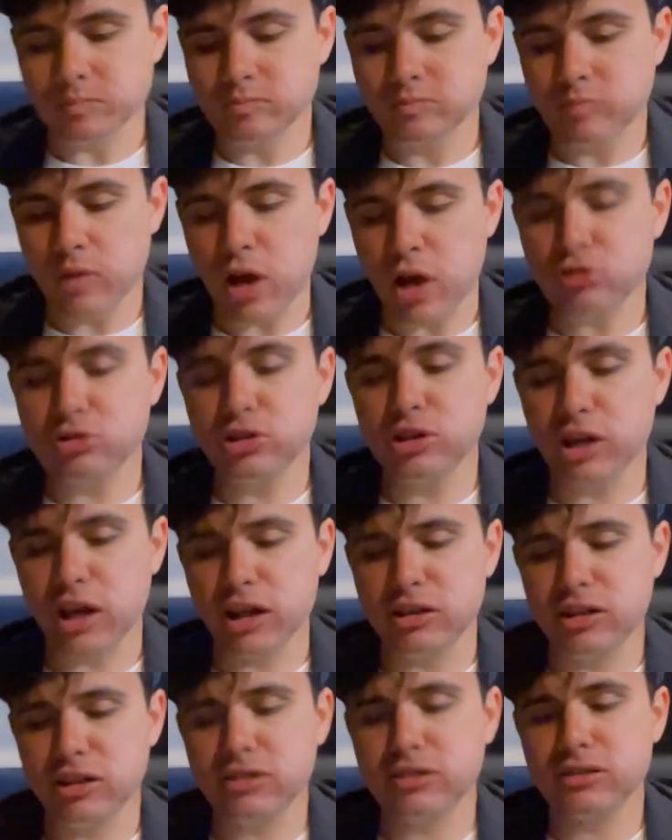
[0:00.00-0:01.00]
Actually, yeah,
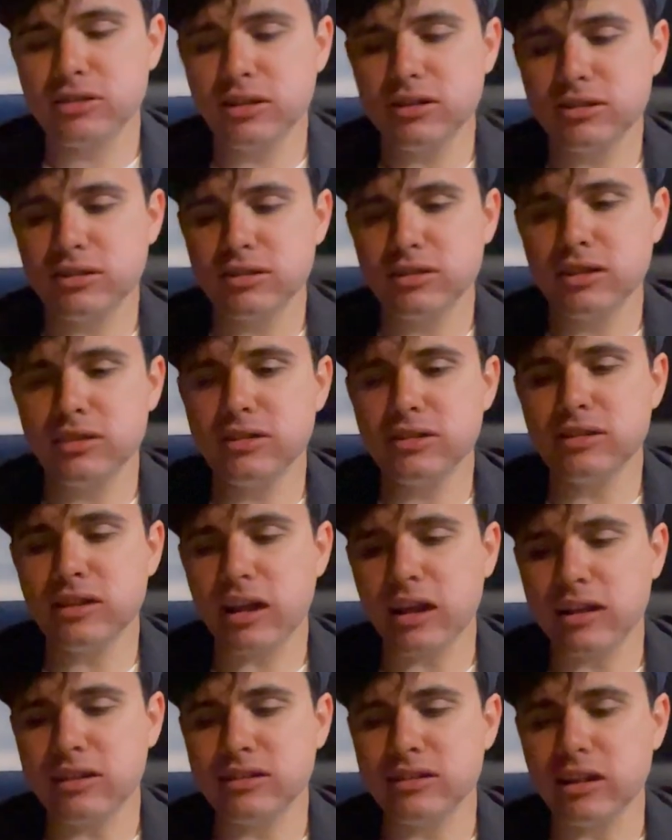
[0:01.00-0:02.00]
this is
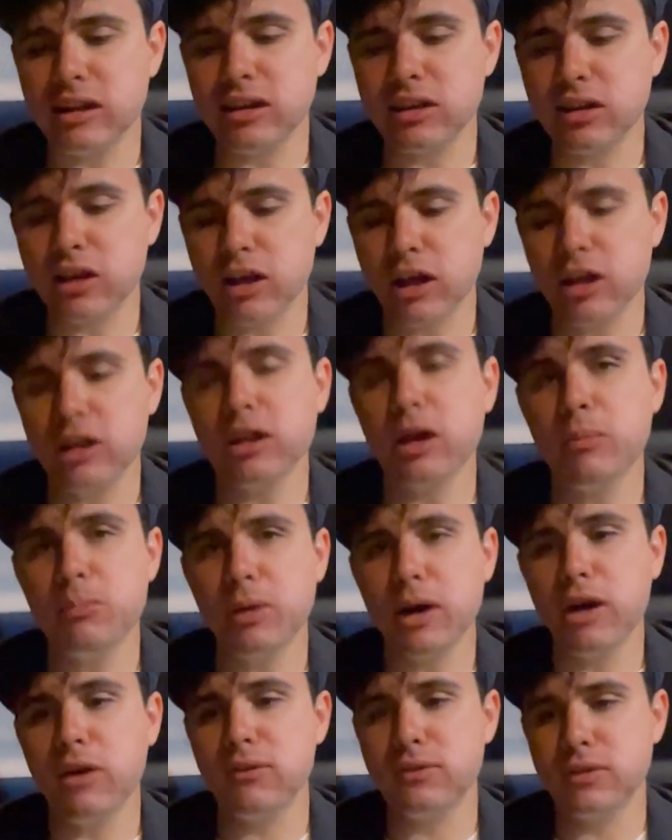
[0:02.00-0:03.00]
like a slight cut
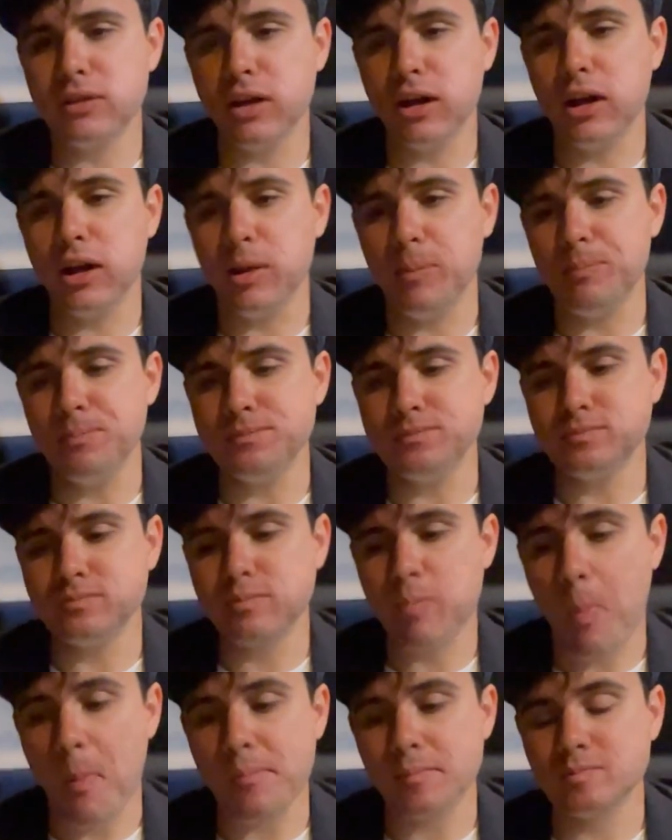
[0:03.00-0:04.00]
above
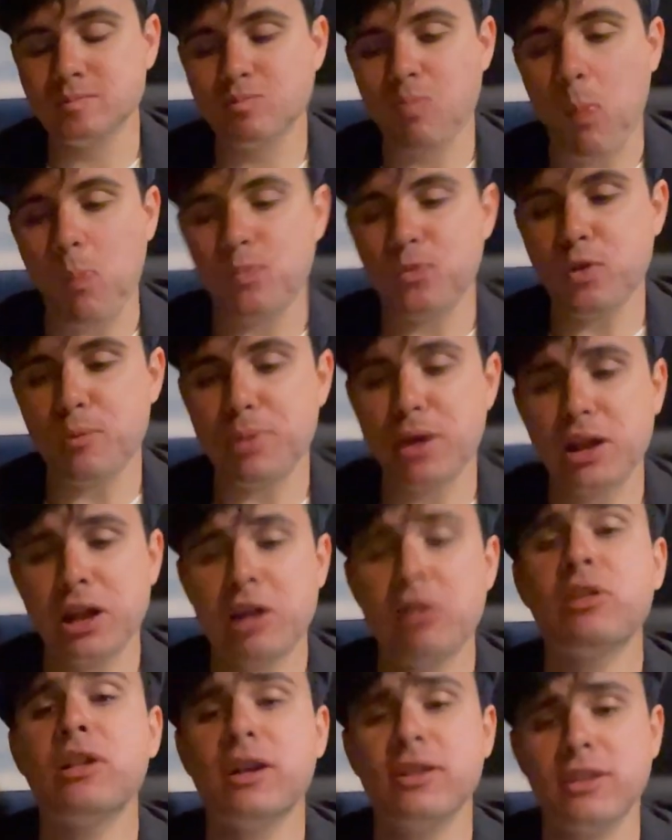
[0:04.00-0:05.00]
Japan
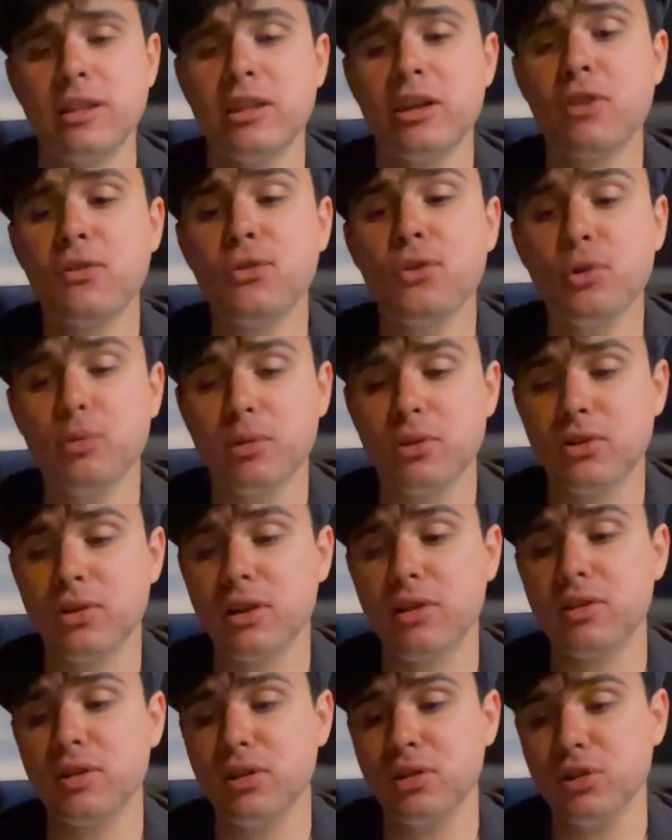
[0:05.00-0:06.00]
Airlines, and their food was
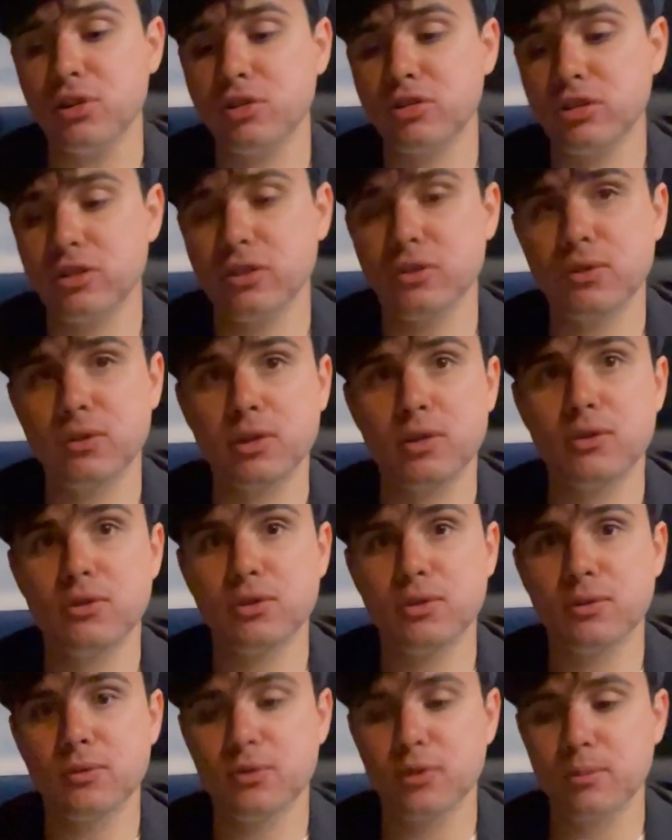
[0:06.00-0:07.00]
very delicious for
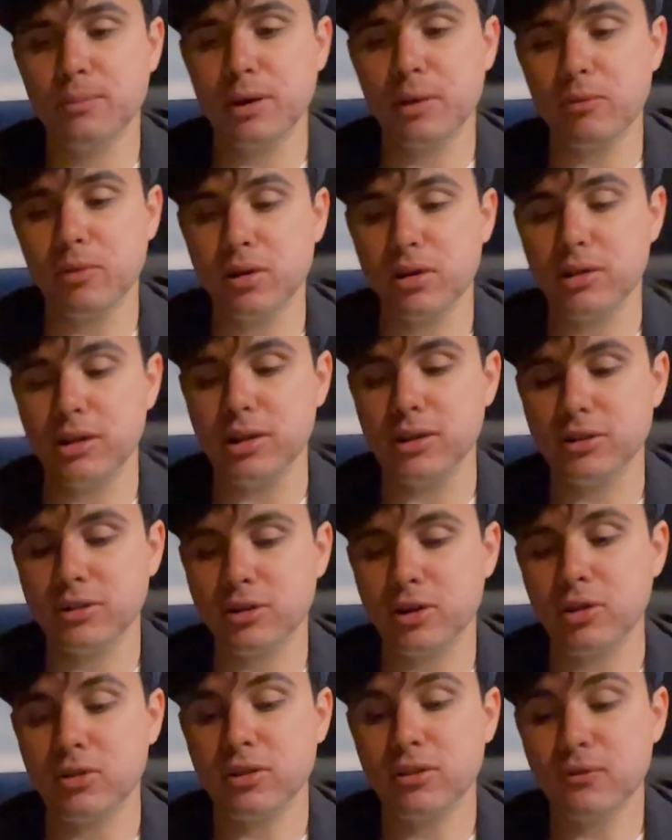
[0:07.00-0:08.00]
being what it is.
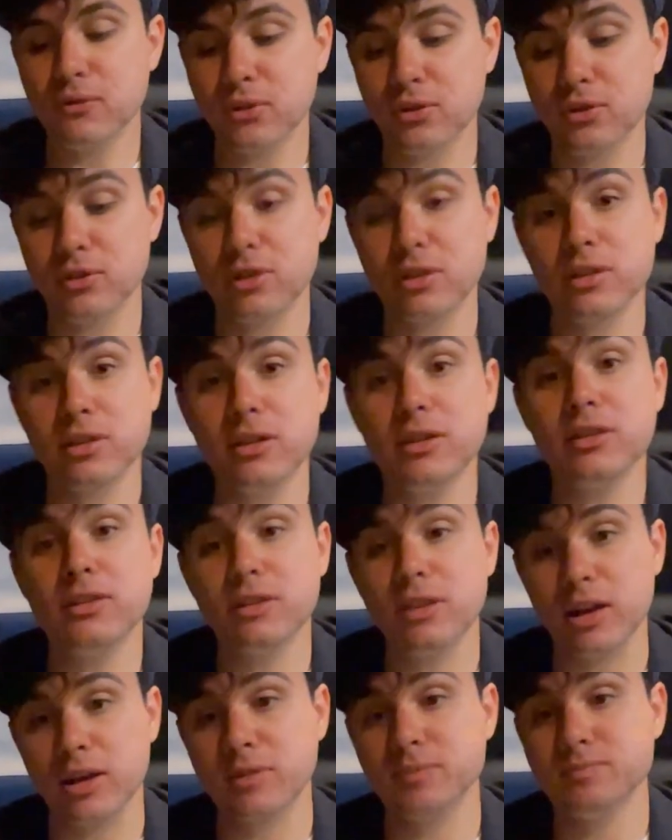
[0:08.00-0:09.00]
So this is
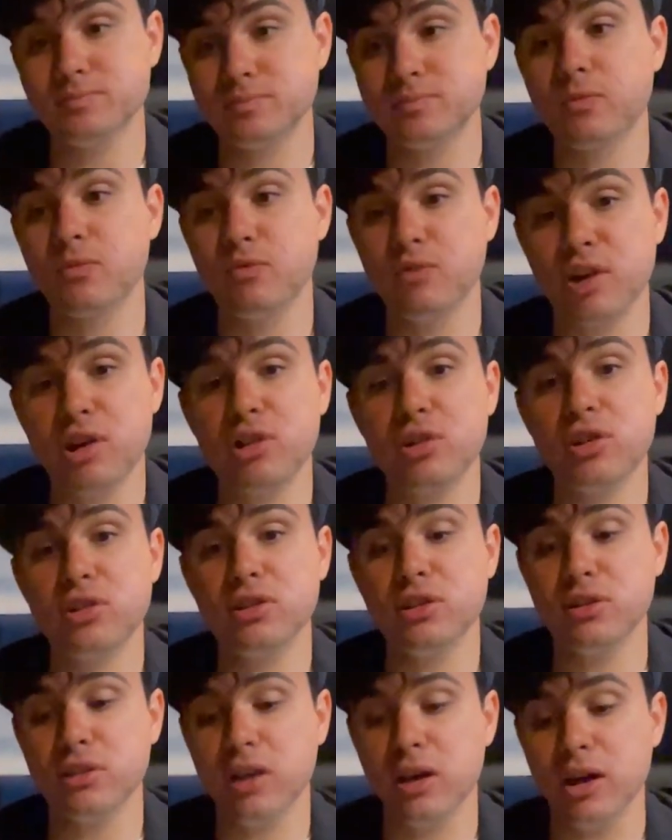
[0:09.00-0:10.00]
like very good
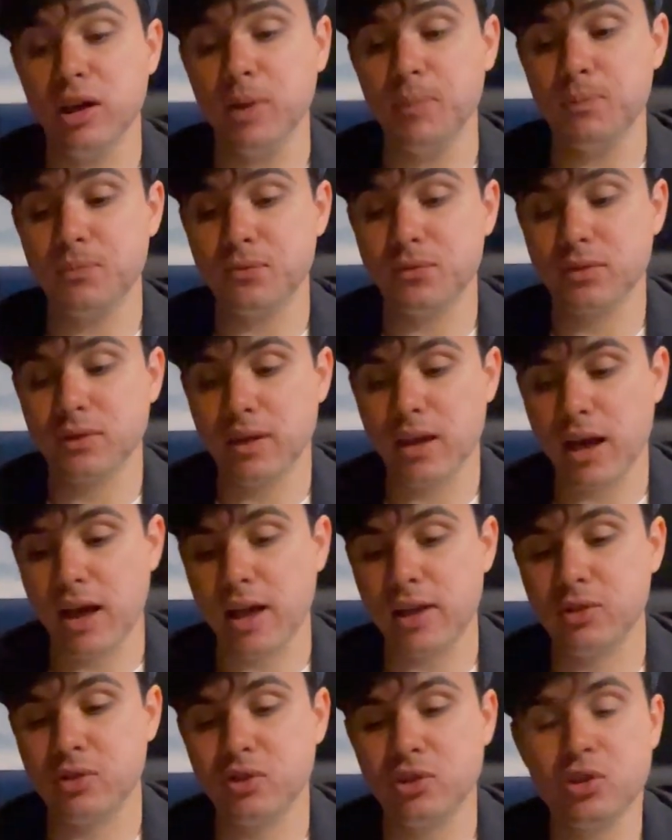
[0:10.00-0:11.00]
to,
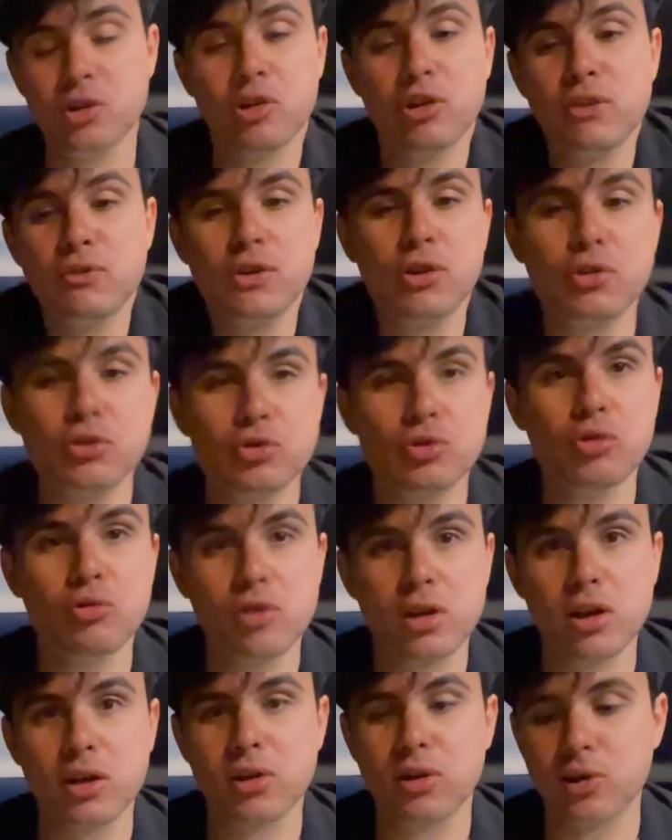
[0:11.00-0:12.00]
and you know, if you're
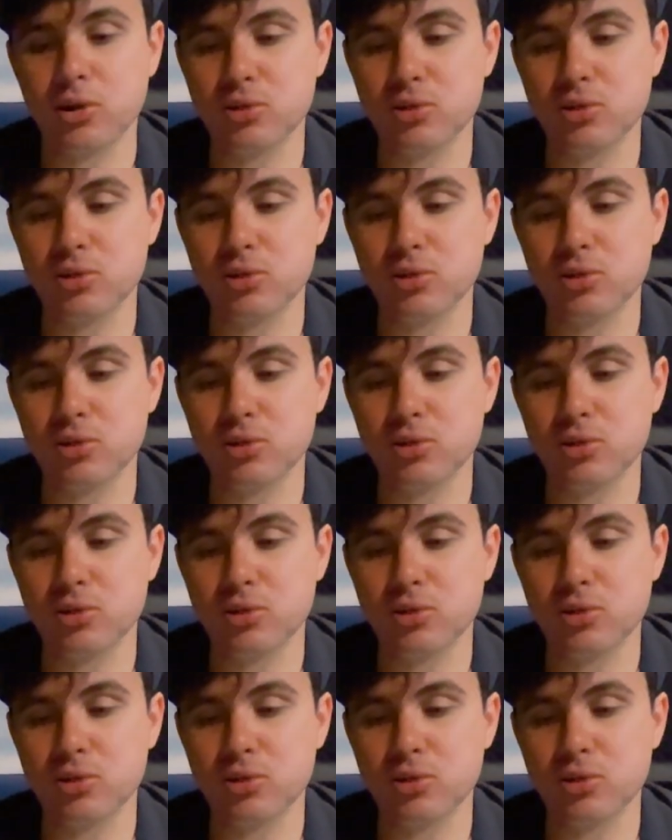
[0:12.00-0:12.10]
doing a car